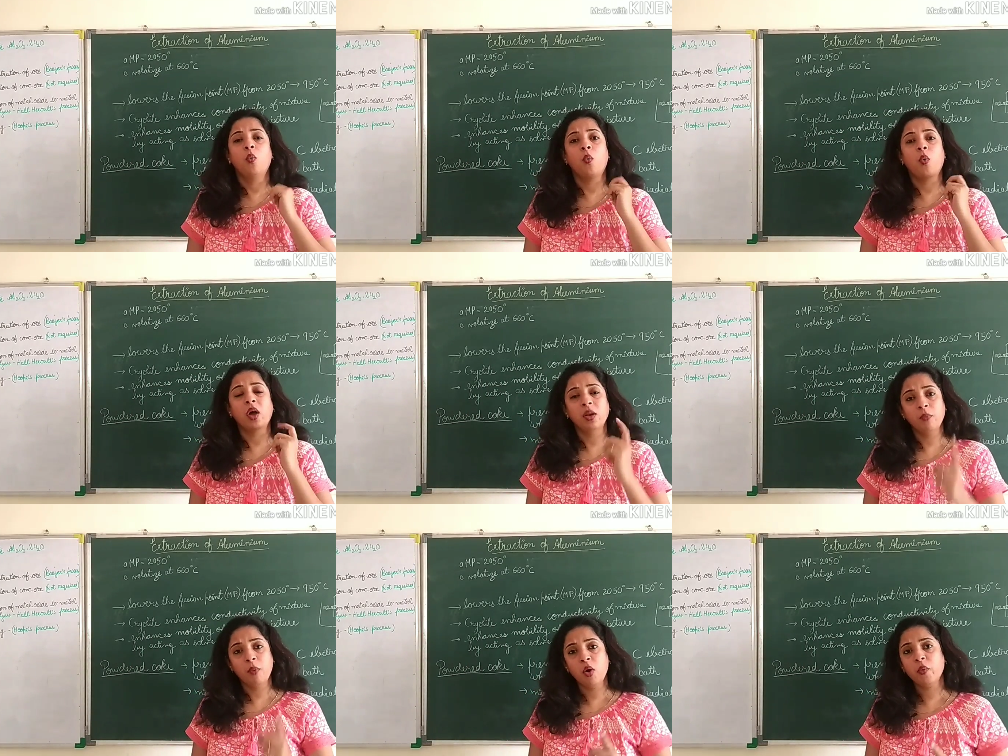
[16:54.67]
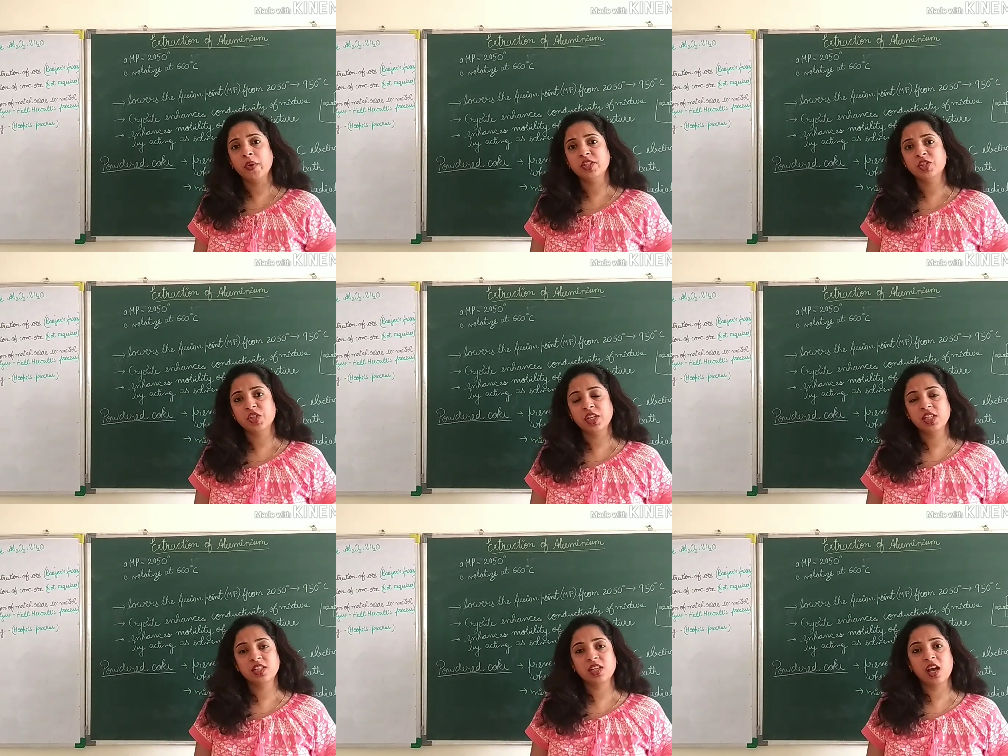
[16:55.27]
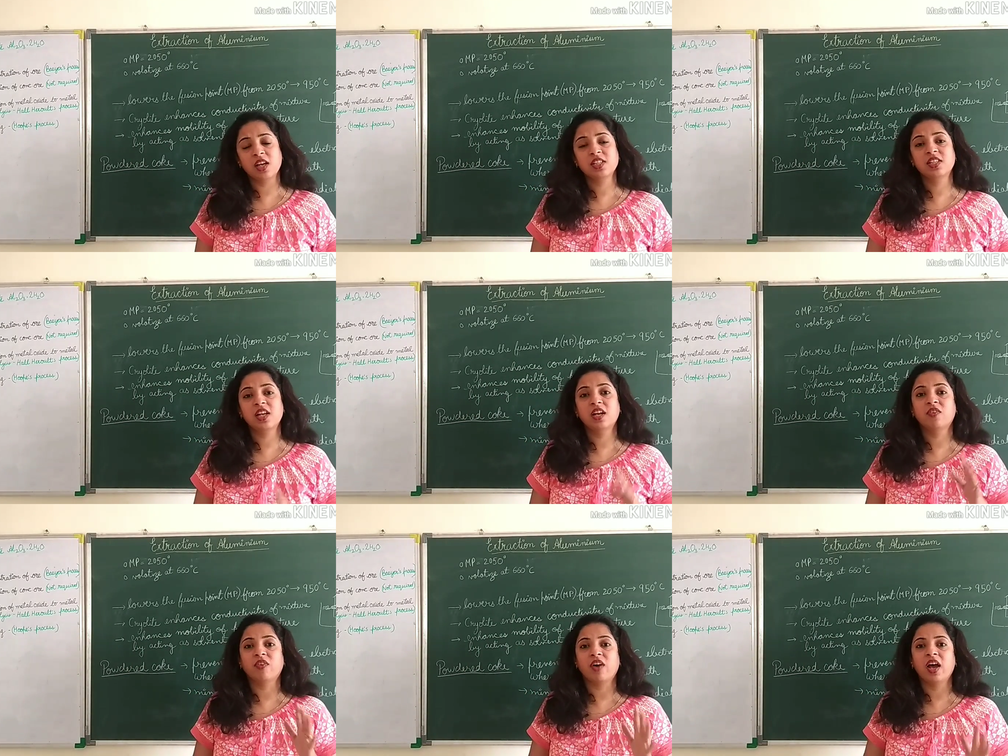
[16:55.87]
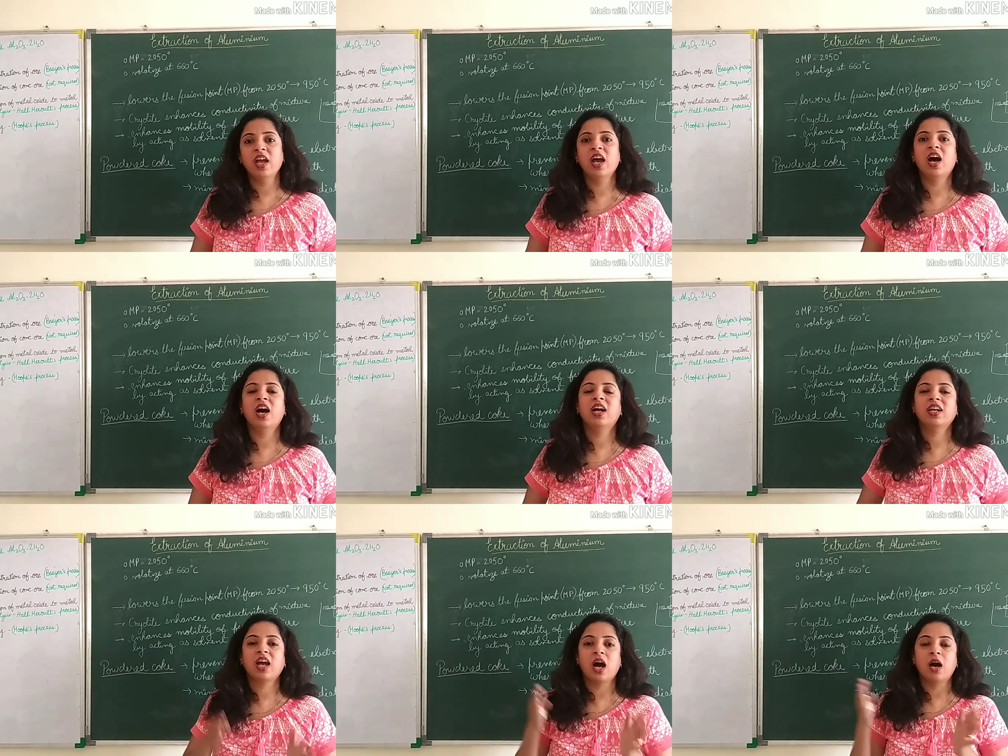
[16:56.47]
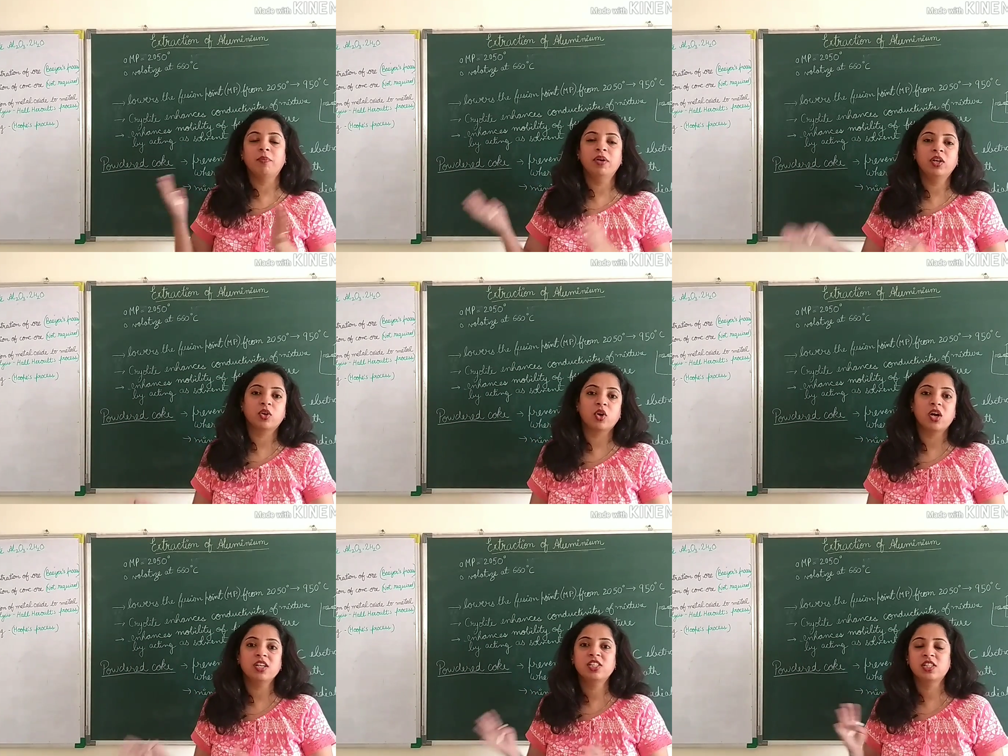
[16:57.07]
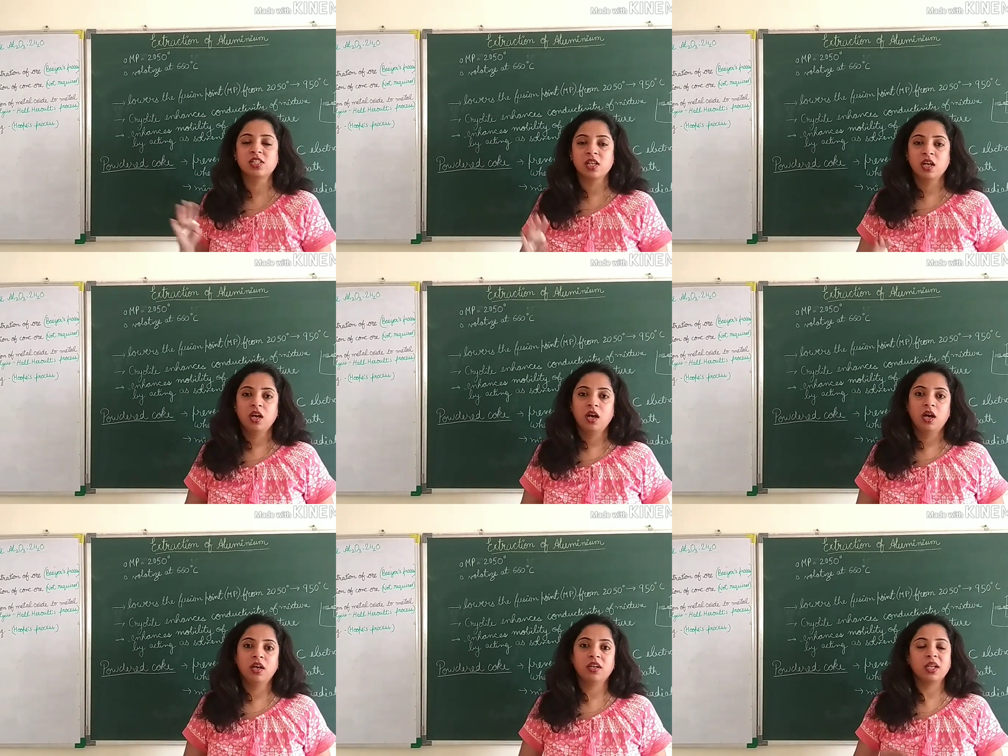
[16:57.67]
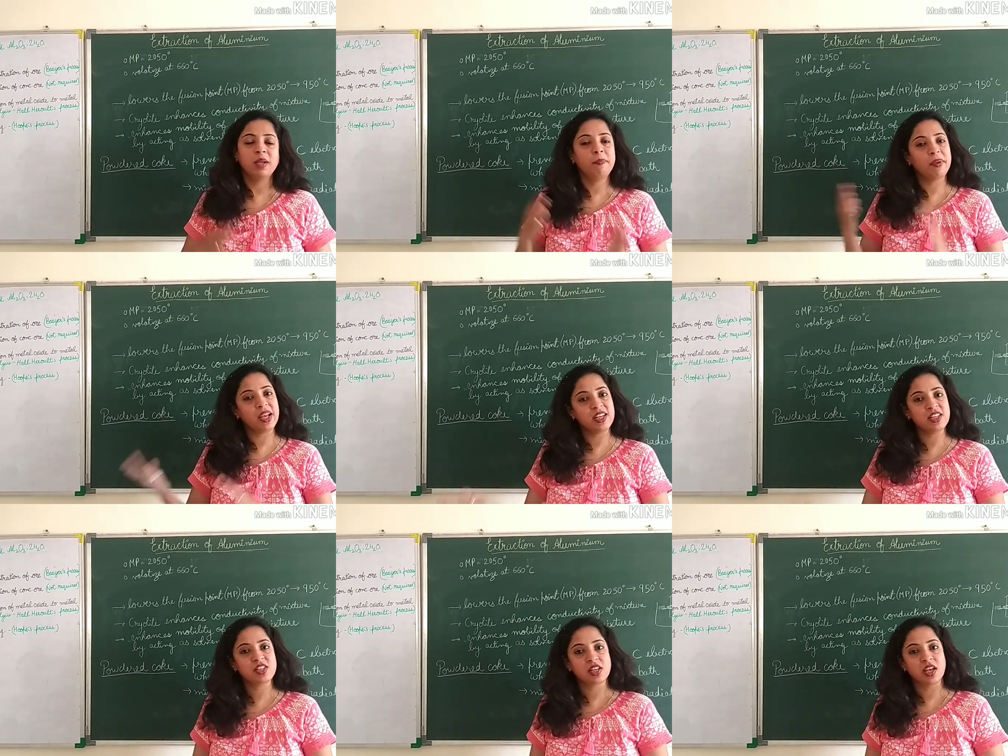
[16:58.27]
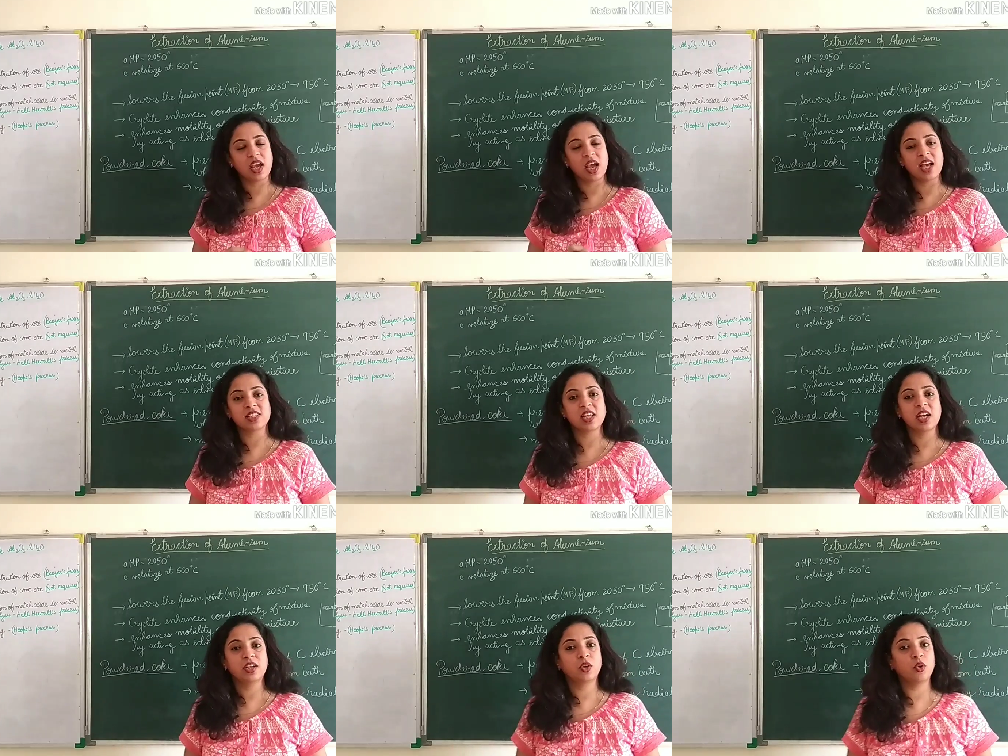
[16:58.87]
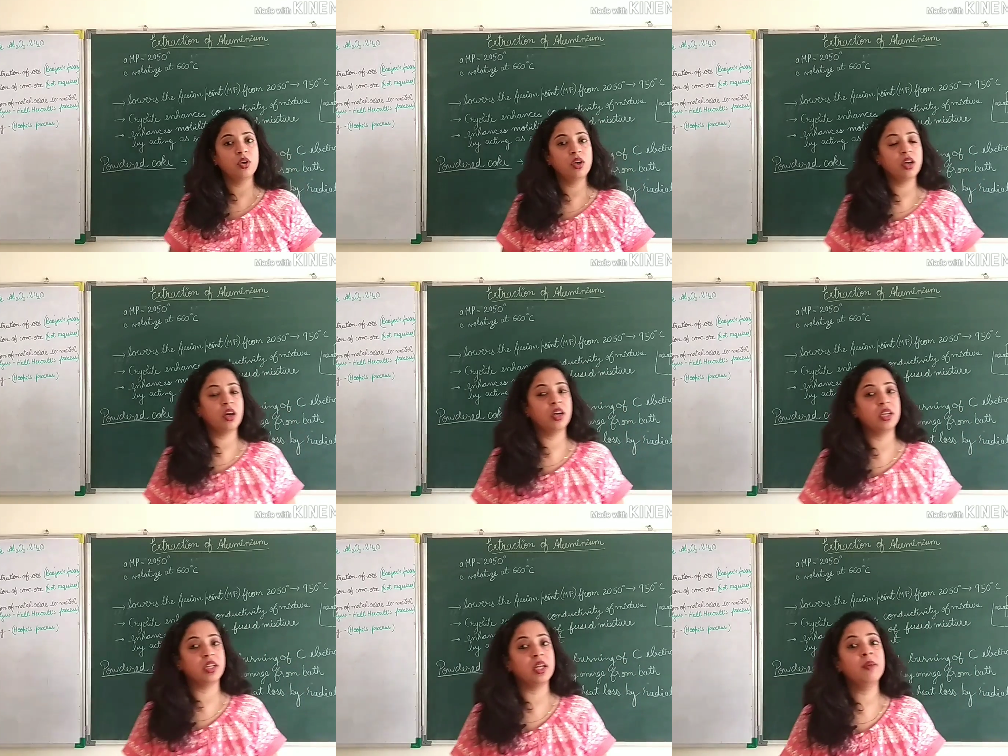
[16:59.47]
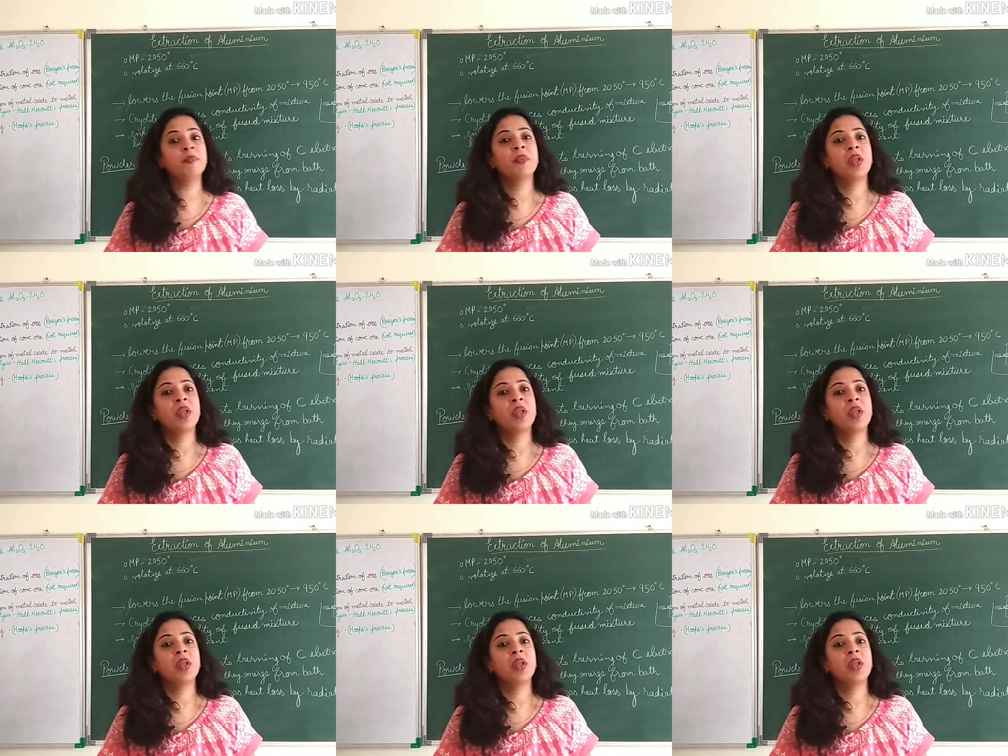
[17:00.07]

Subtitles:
one more question is asked, that why are carbon rods replaced? As I told earlier,